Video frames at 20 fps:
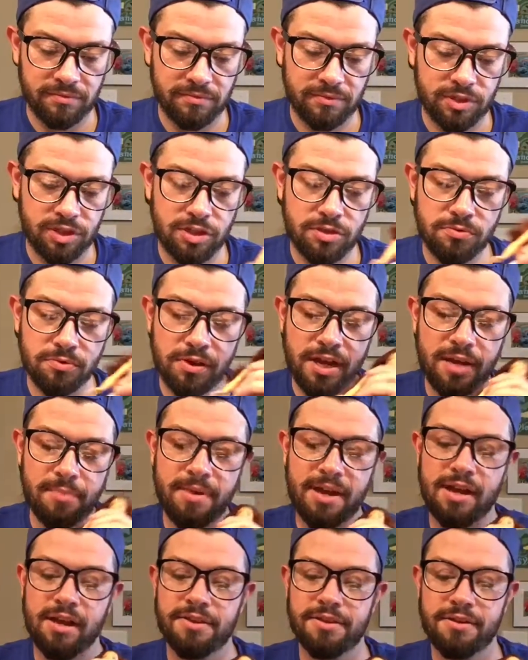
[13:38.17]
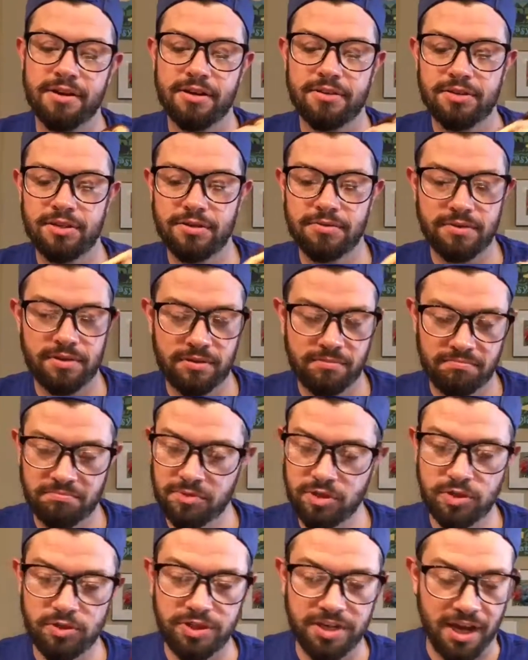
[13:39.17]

She threw her handbag on the ground. She's she's